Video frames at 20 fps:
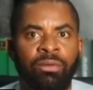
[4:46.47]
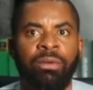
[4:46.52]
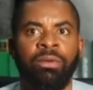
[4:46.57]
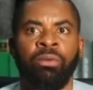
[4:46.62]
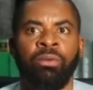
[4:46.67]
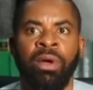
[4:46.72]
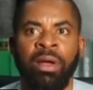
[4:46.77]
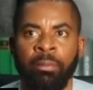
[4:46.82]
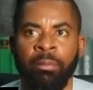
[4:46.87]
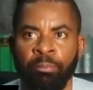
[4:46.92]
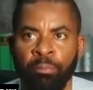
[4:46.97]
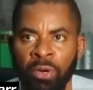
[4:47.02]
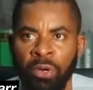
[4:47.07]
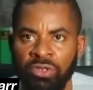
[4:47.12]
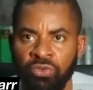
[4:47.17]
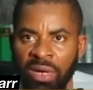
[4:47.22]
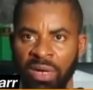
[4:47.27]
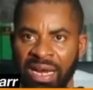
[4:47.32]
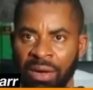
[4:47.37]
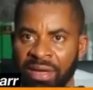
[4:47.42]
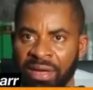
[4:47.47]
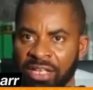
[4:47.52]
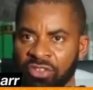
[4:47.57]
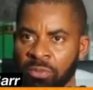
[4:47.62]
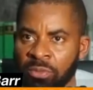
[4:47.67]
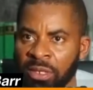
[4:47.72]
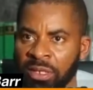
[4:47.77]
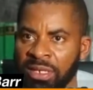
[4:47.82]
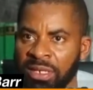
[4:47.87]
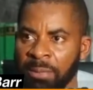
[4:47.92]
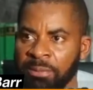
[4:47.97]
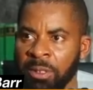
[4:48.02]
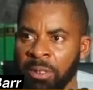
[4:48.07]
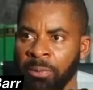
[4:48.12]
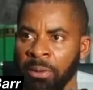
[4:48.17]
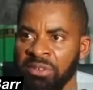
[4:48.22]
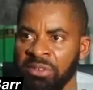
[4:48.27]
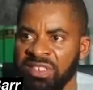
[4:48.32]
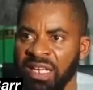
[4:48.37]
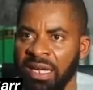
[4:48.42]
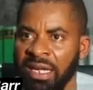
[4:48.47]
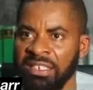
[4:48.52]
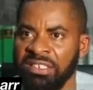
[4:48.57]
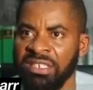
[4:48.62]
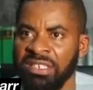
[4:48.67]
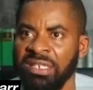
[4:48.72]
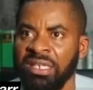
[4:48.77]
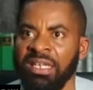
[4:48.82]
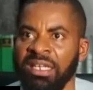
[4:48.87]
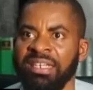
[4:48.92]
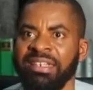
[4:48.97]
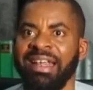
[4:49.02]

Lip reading: both when I wanted to be deputy public secretary,